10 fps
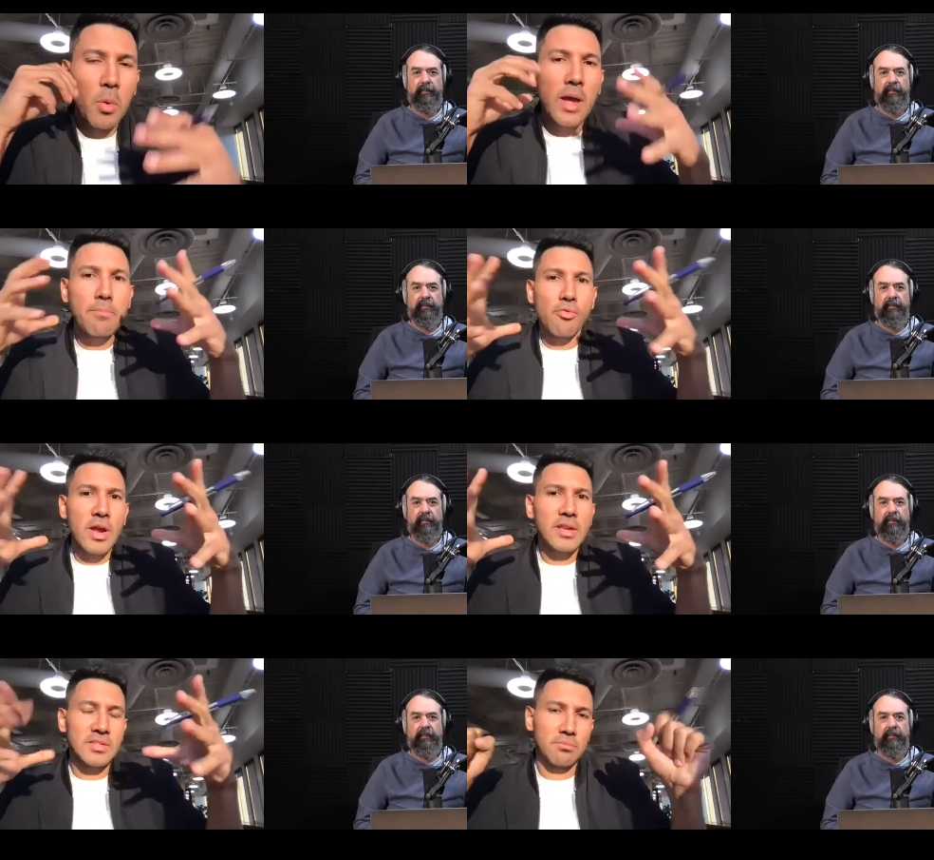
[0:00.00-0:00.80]
Speaker 1: why a
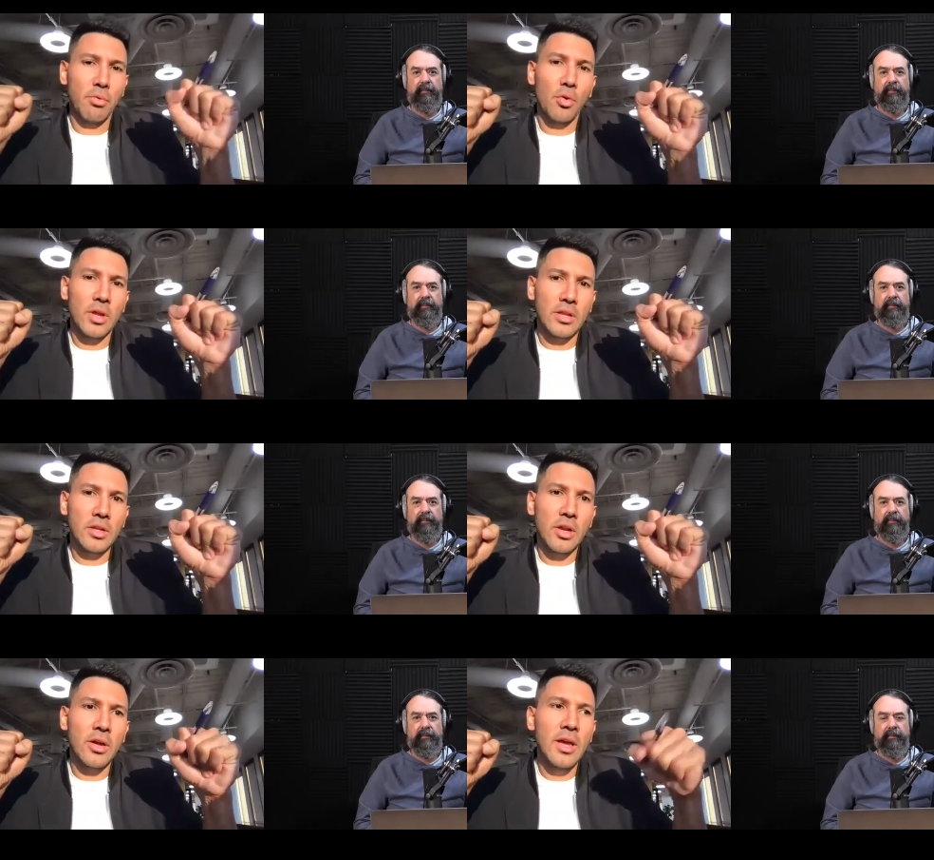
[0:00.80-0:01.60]
brand is important. You
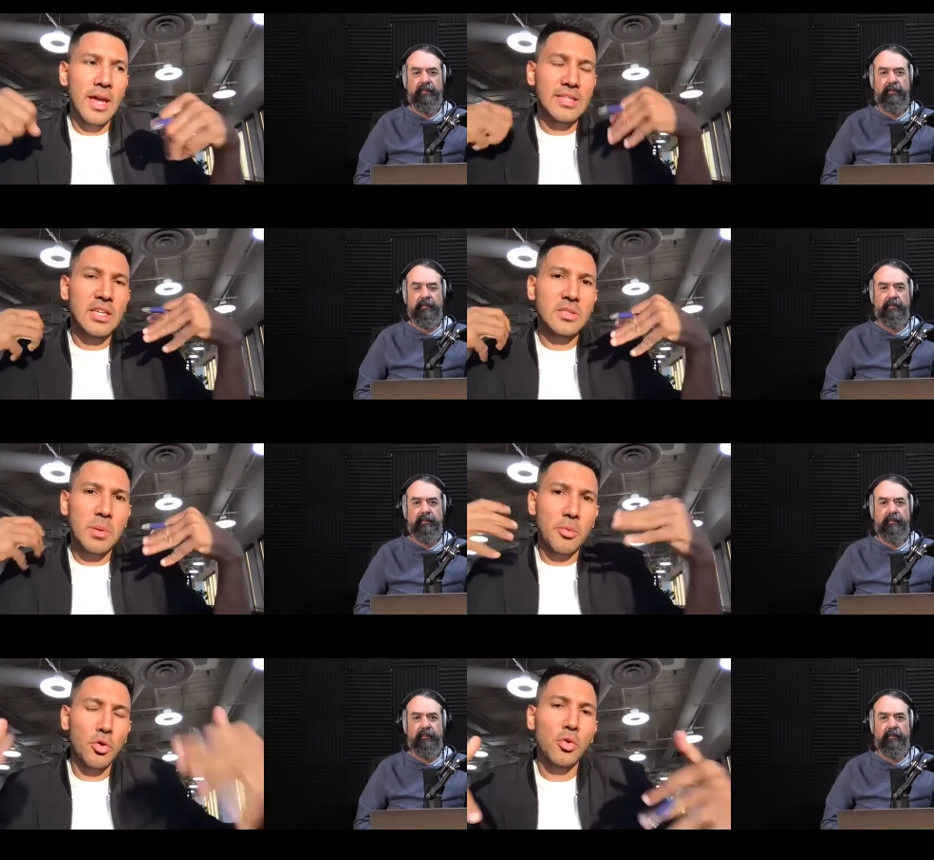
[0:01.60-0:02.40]
know, it tells
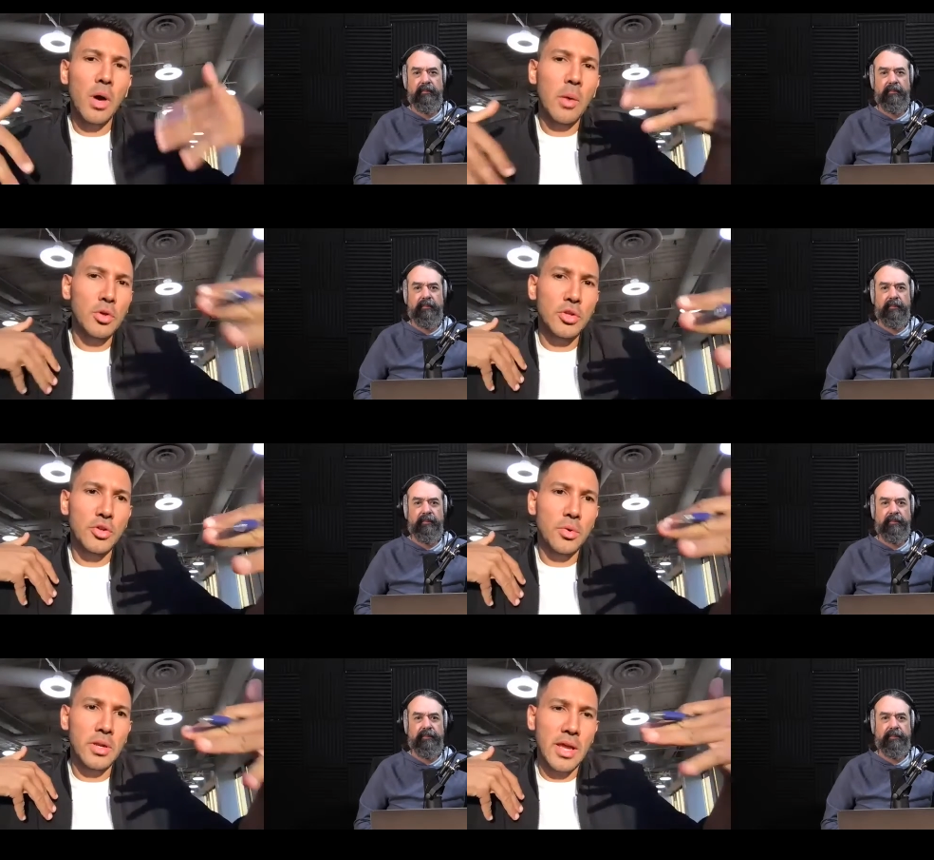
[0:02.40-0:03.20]
people who you are, what you
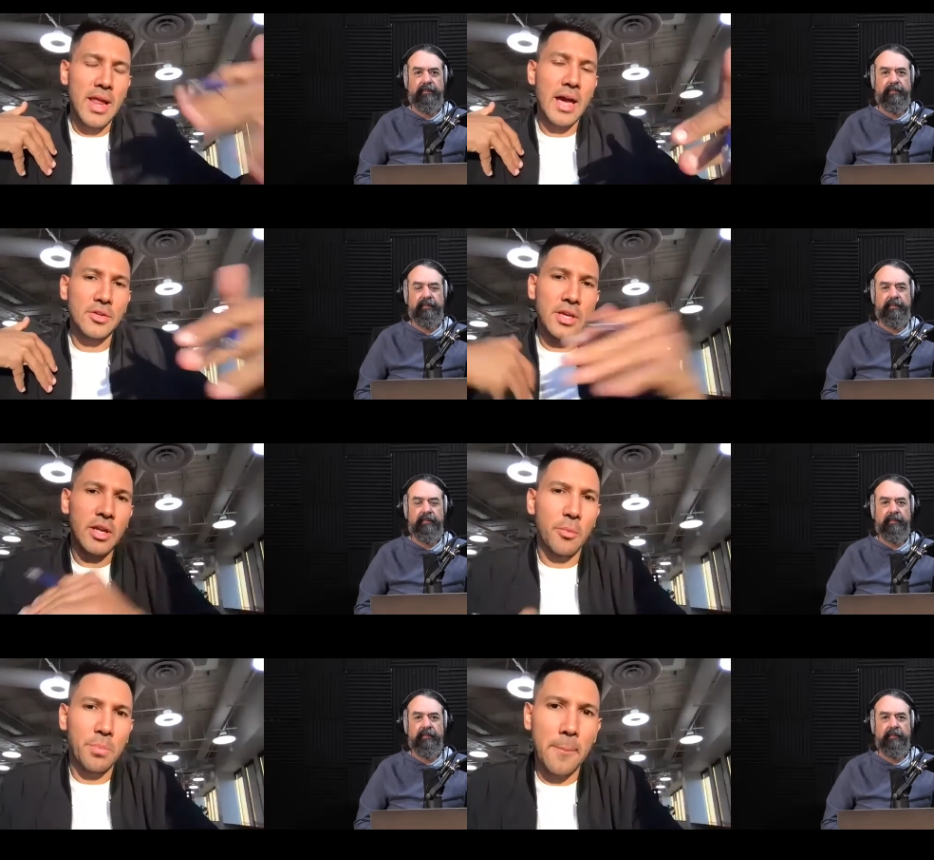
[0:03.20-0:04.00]
do, and, and how you can
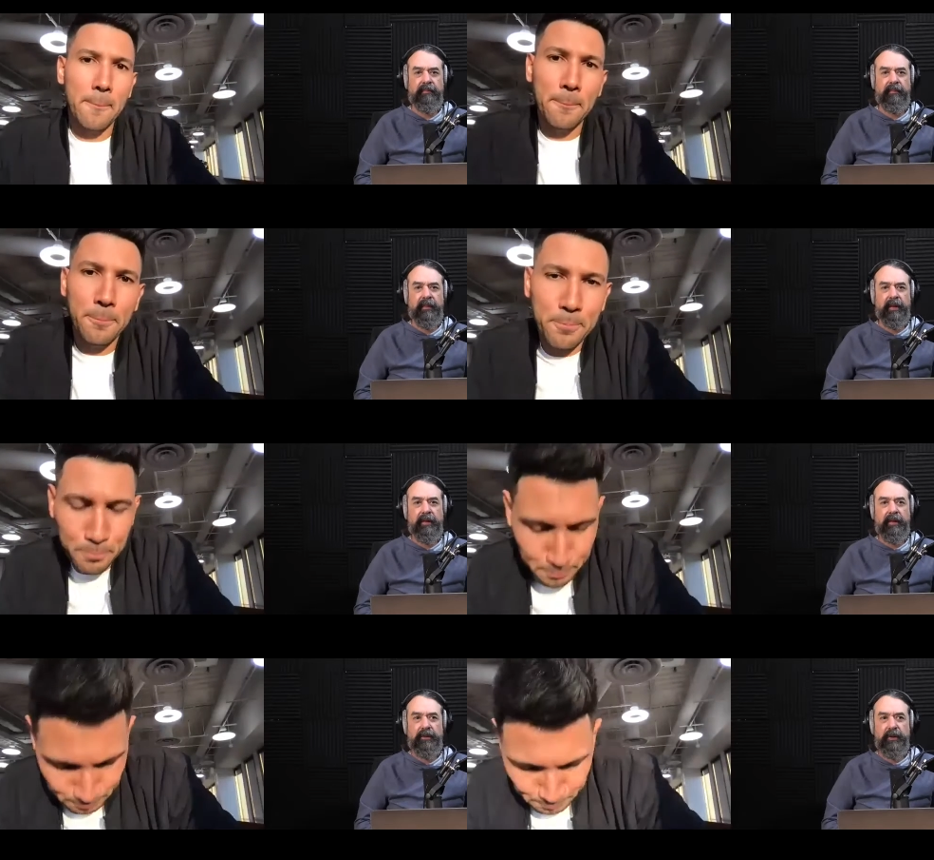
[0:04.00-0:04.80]
help them.
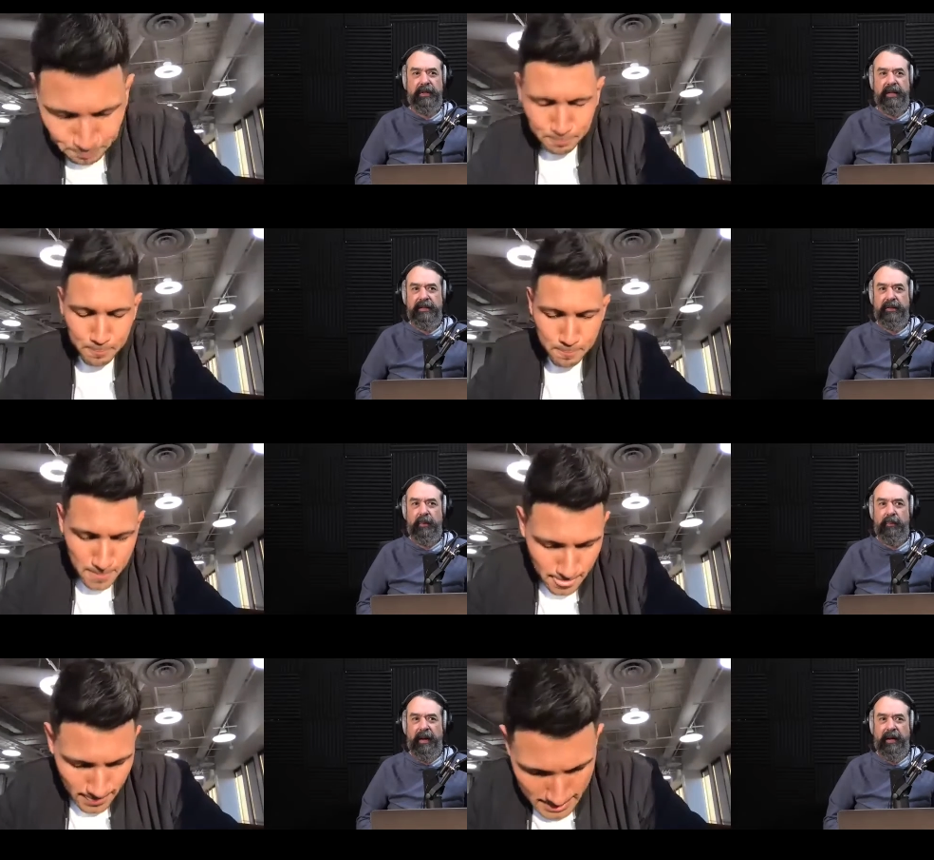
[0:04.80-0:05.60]
Speaker 2: So, JJ, has a
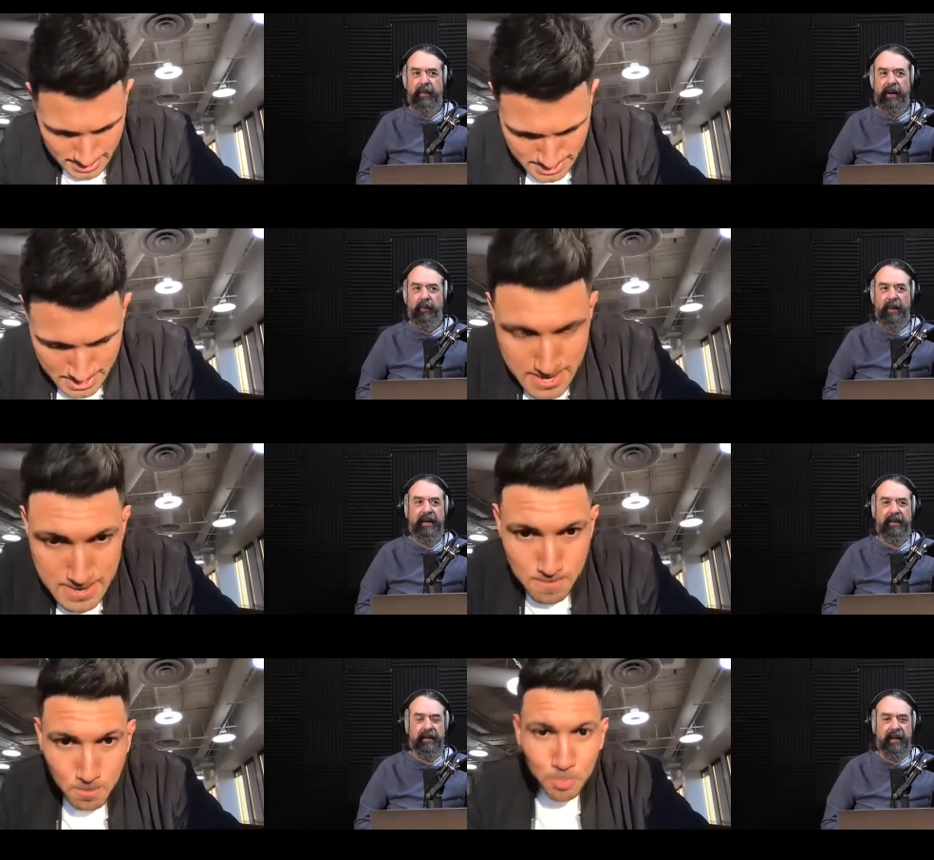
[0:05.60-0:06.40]
good point. Like, back, way
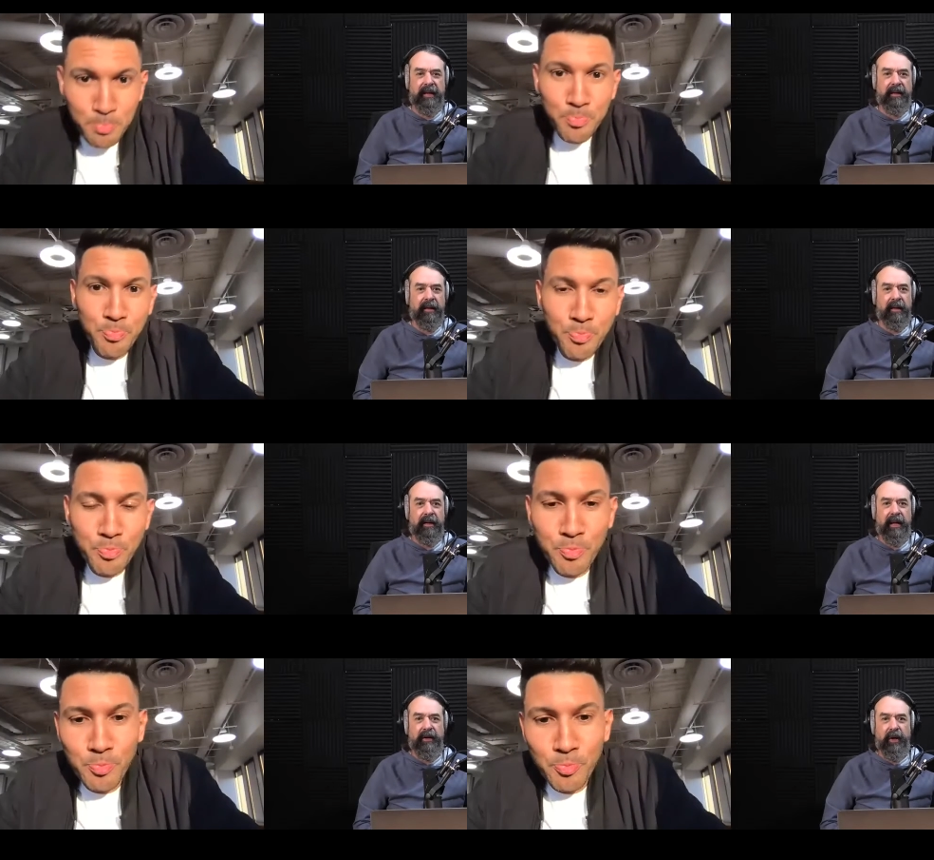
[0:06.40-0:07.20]
back in the day,
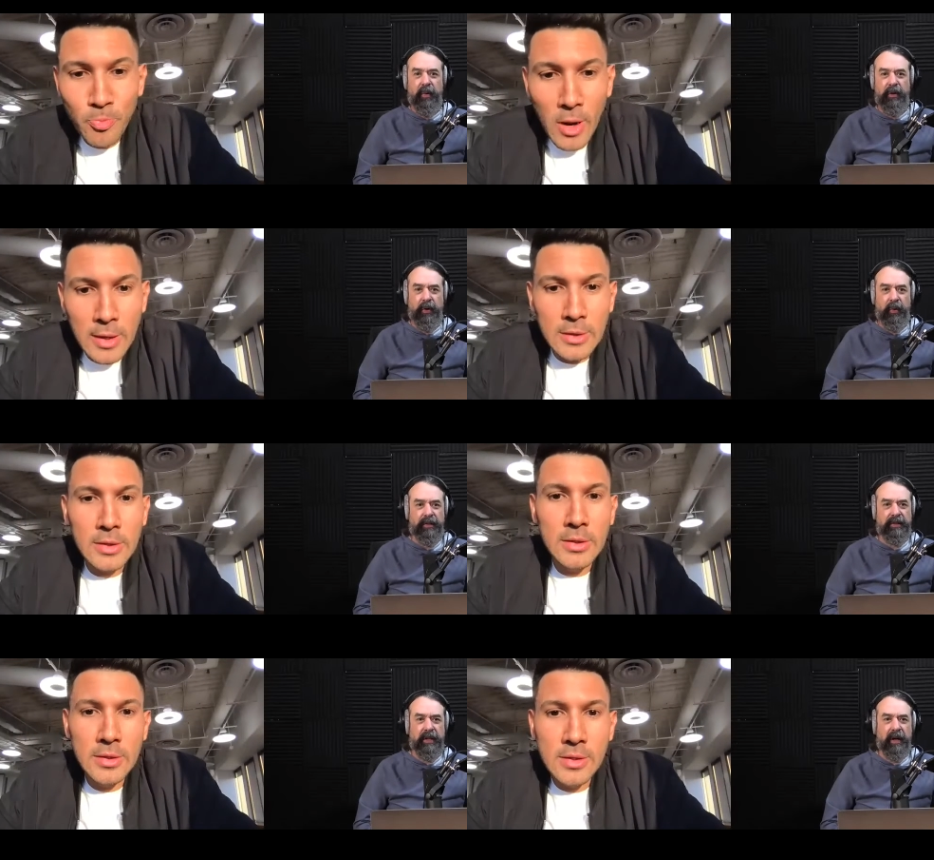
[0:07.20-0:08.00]
like, no one knew who the
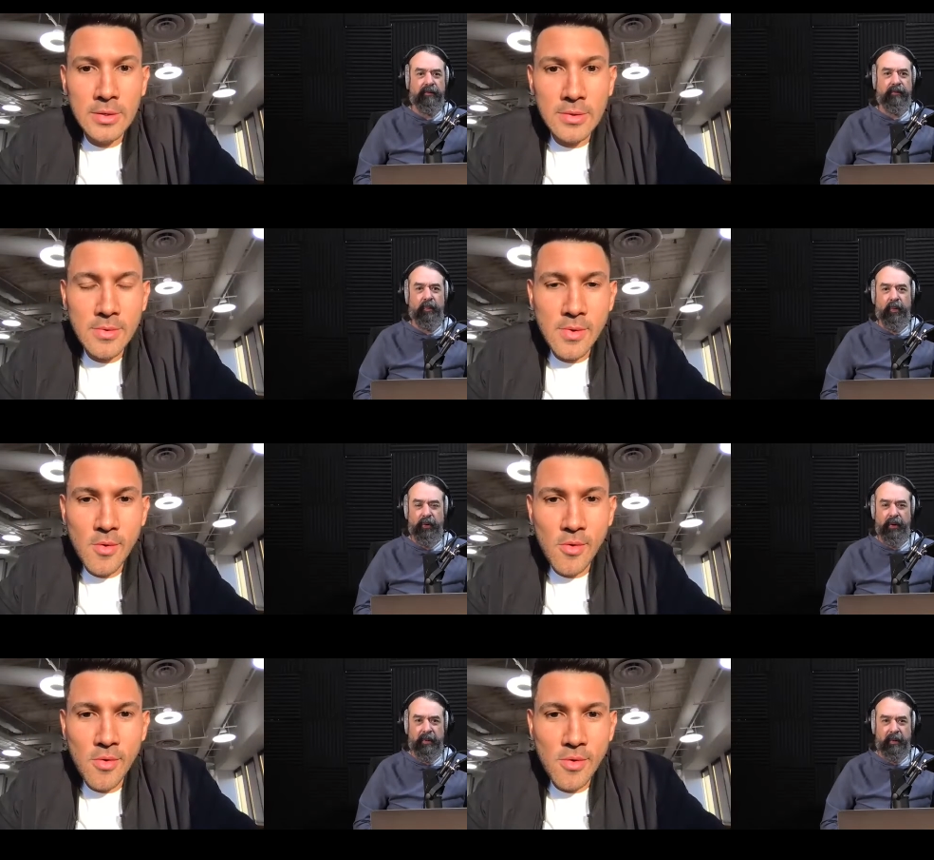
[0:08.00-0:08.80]
CEO of Ford
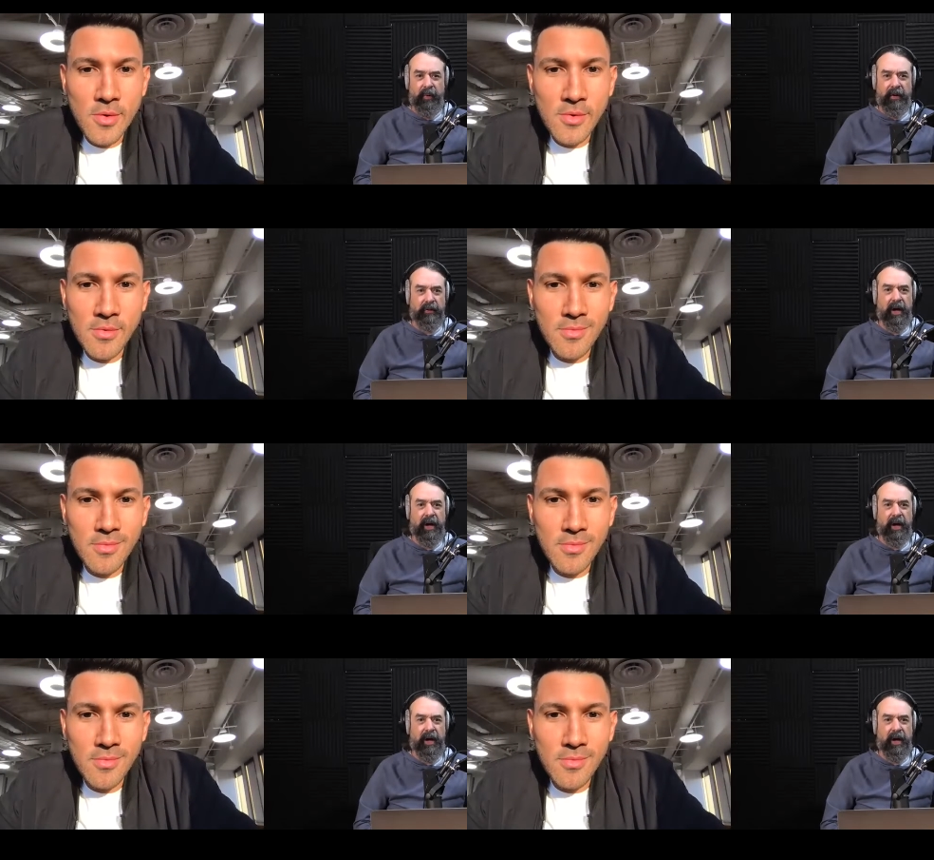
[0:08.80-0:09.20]
Motor Company was, or